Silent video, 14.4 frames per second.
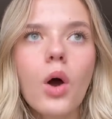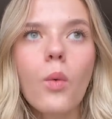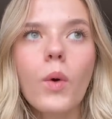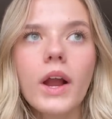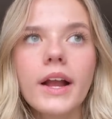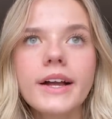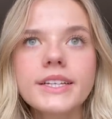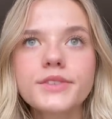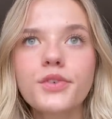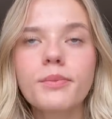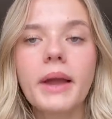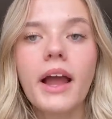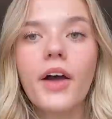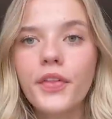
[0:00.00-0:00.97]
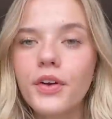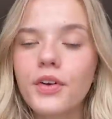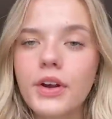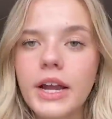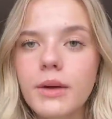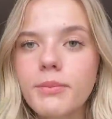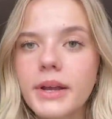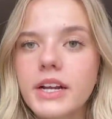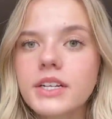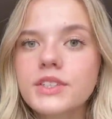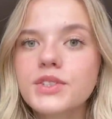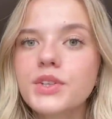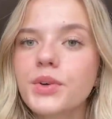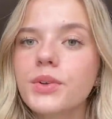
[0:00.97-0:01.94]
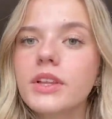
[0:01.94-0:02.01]
Whereas for my other
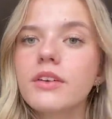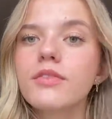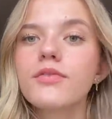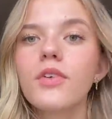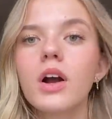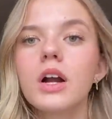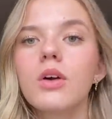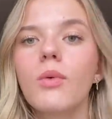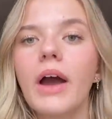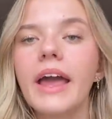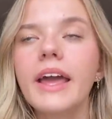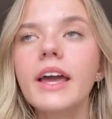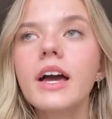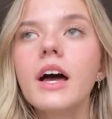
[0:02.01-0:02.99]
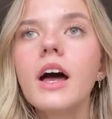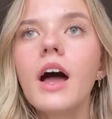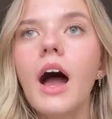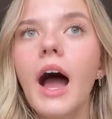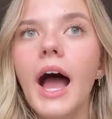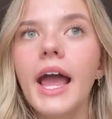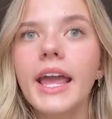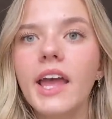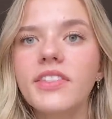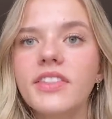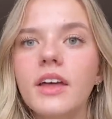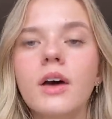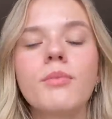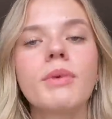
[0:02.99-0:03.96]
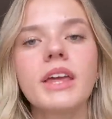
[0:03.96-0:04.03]
grandparents who live far away, I get
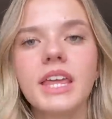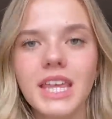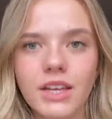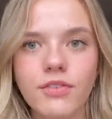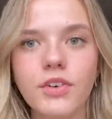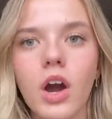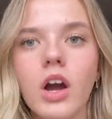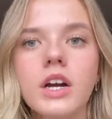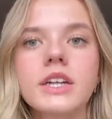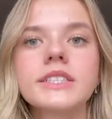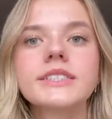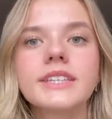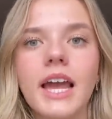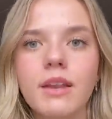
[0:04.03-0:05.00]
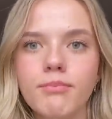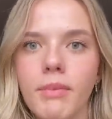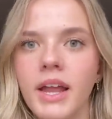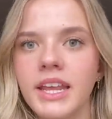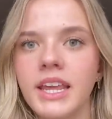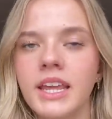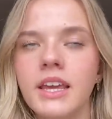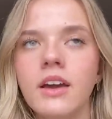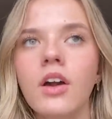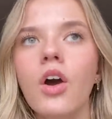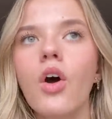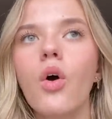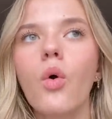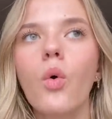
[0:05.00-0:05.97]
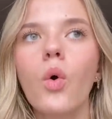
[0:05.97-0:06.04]
them gift cards and money
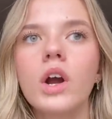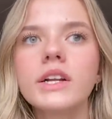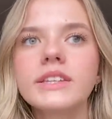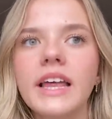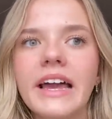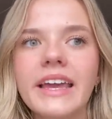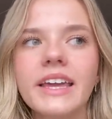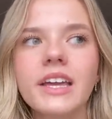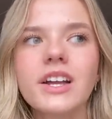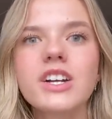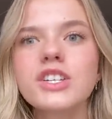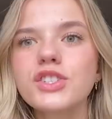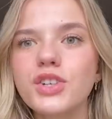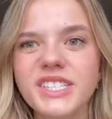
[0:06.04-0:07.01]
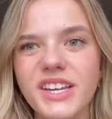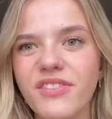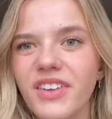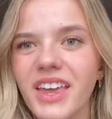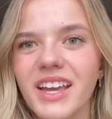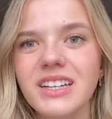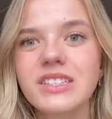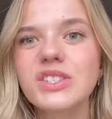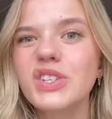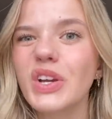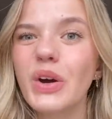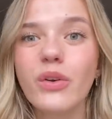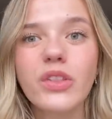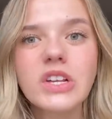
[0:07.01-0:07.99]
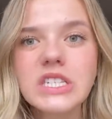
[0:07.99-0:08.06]
or like certificates to
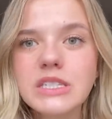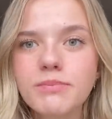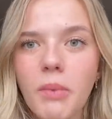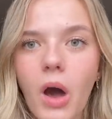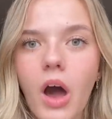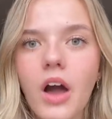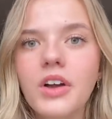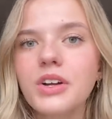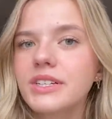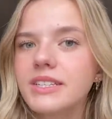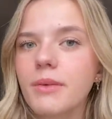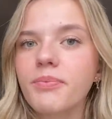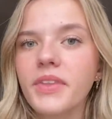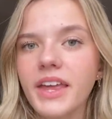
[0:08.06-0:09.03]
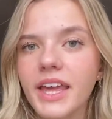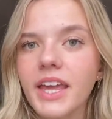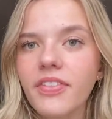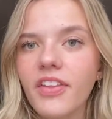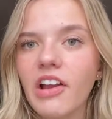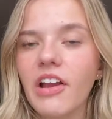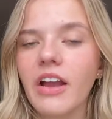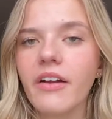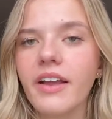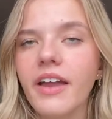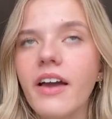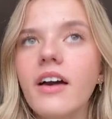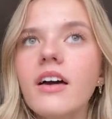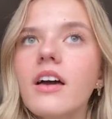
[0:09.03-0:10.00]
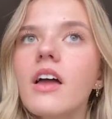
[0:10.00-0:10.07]
go to the spa or something in their
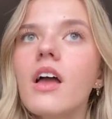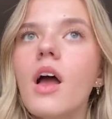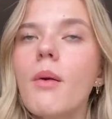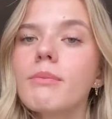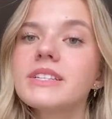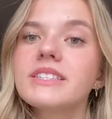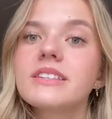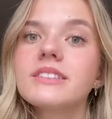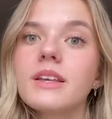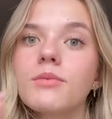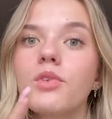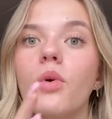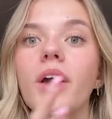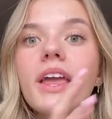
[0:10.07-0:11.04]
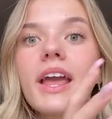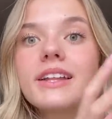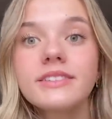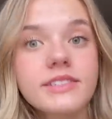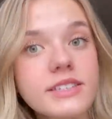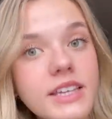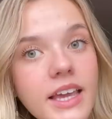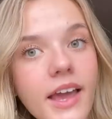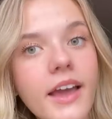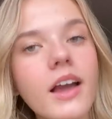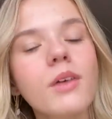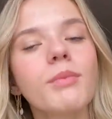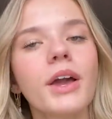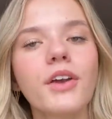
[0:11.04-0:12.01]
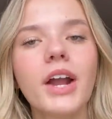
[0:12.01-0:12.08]
area. But since I'm going and seeing
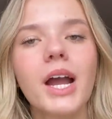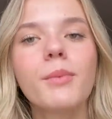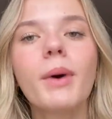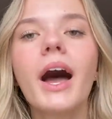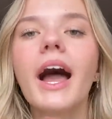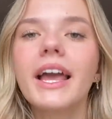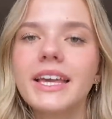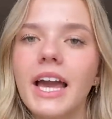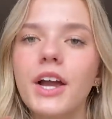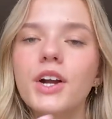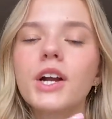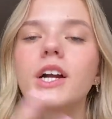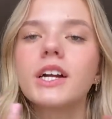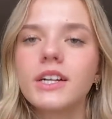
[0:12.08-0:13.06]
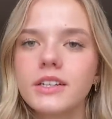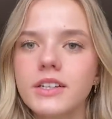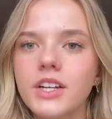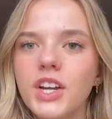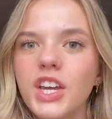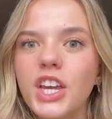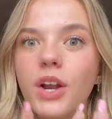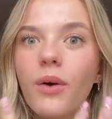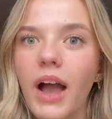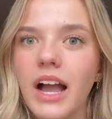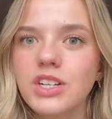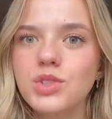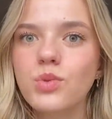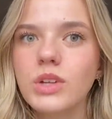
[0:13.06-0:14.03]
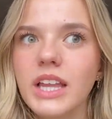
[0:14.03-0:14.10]
my grandma, I get her, you know,
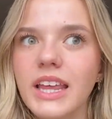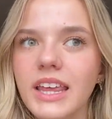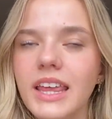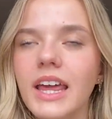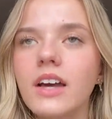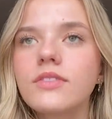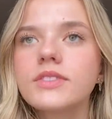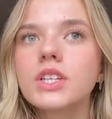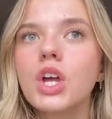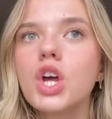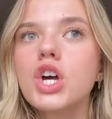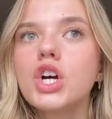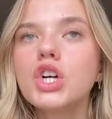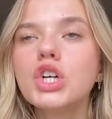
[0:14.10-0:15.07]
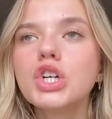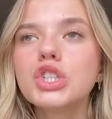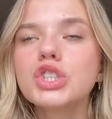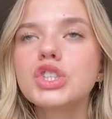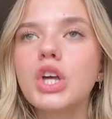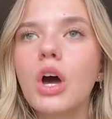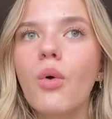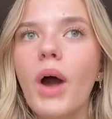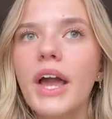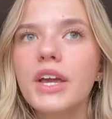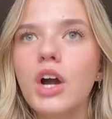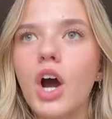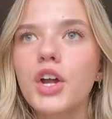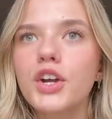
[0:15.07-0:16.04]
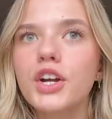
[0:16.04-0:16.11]
actual like gifts. So I
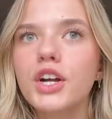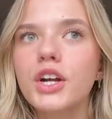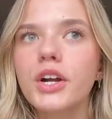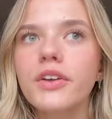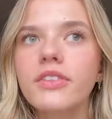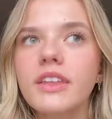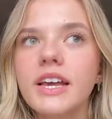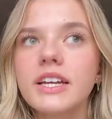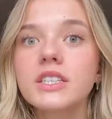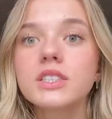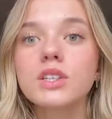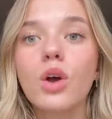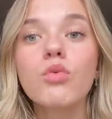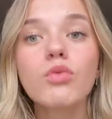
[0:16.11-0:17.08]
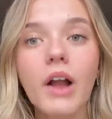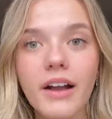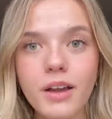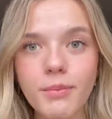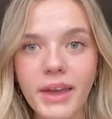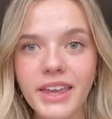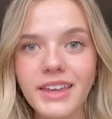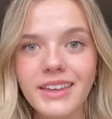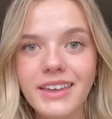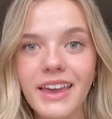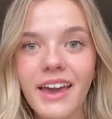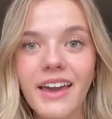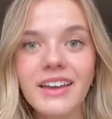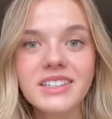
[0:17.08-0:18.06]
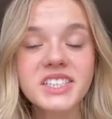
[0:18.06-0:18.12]
got her this rug making
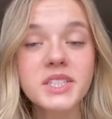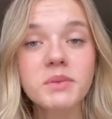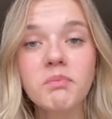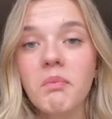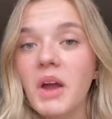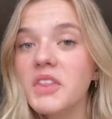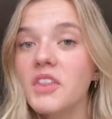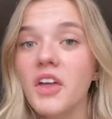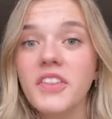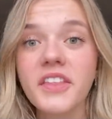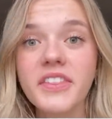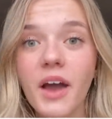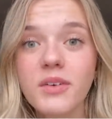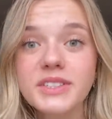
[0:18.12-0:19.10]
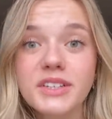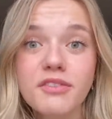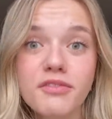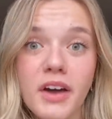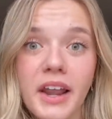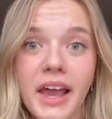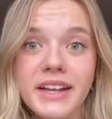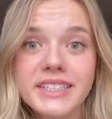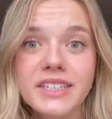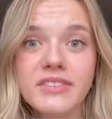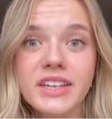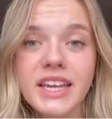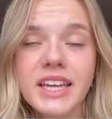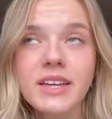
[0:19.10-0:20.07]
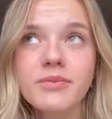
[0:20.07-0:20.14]
kit. Thought that that was a fun
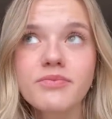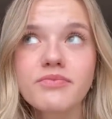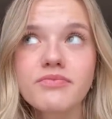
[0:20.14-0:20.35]
activity.